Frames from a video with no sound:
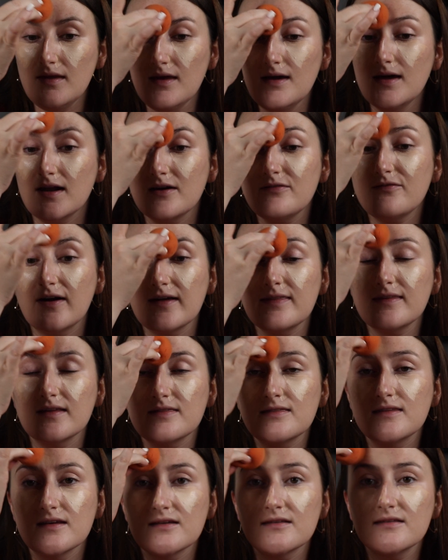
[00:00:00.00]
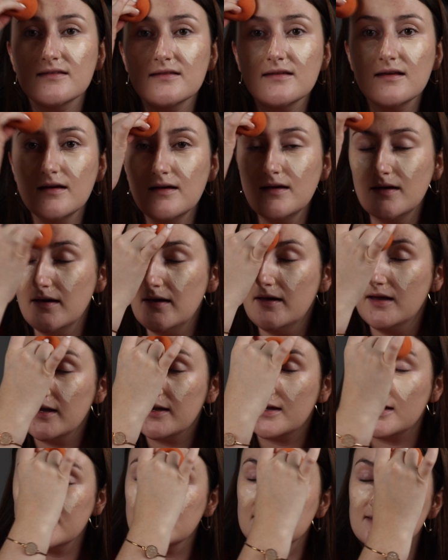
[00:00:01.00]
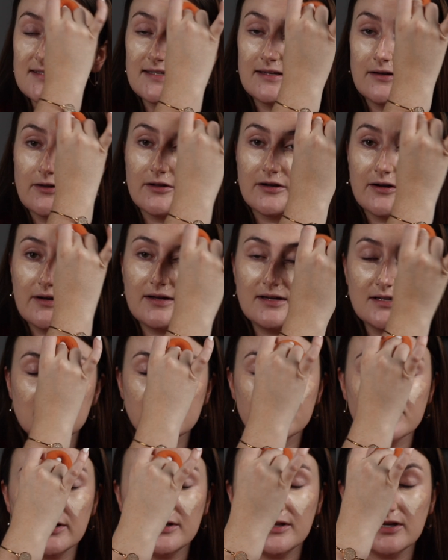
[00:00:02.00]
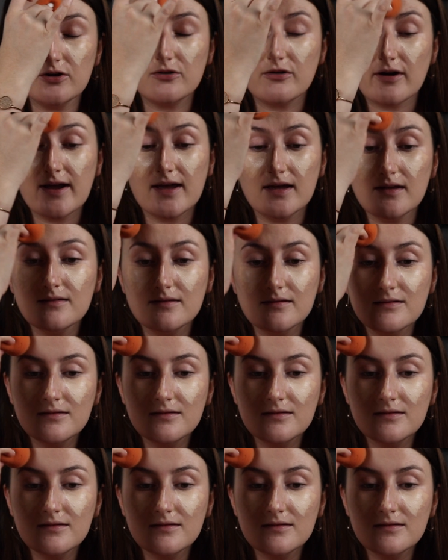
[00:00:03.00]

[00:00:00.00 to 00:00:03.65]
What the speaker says: And I find that this concealer is really great